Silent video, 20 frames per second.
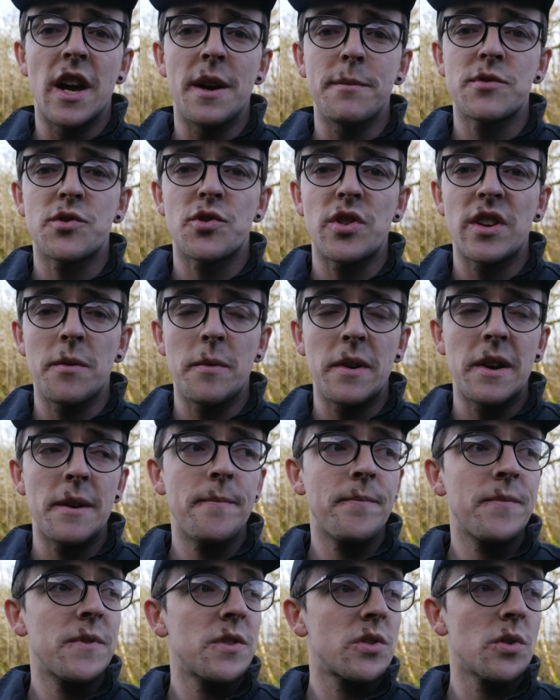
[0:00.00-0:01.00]
straight away.
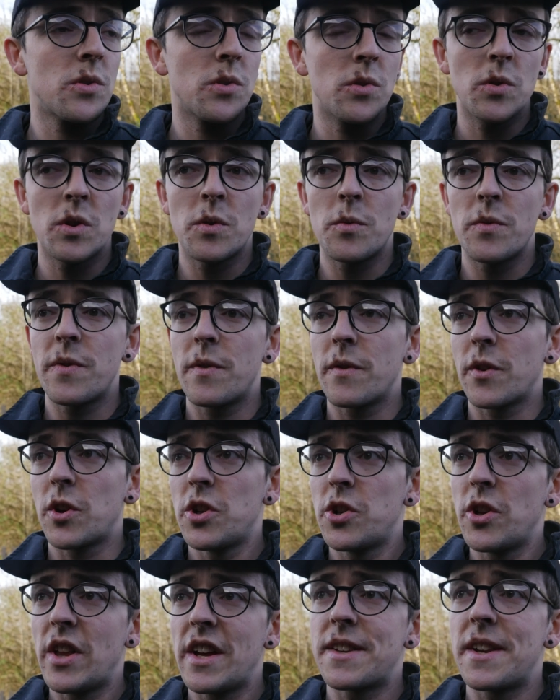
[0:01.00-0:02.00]
So I'm going to
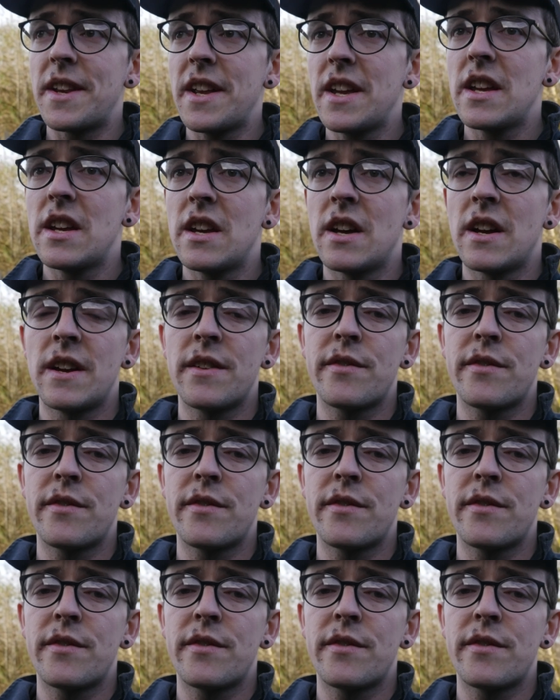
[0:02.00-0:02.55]
do that today.